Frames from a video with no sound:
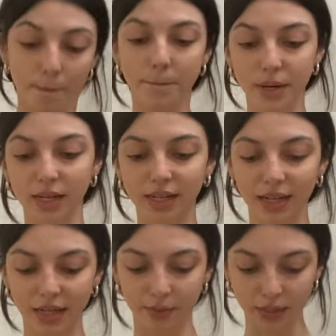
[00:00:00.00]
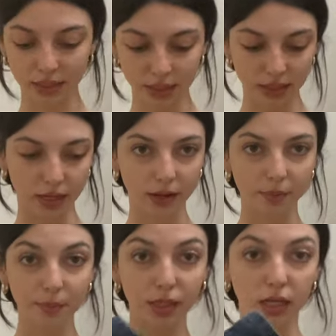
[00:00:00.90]
But anyways, yeah, I'm
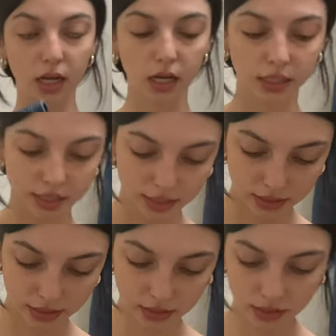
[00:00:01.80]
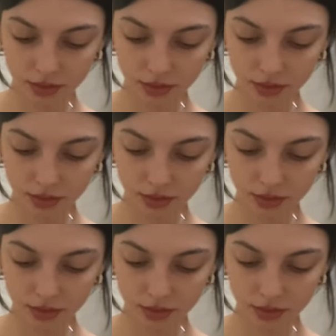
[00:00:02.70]
gonna cut this.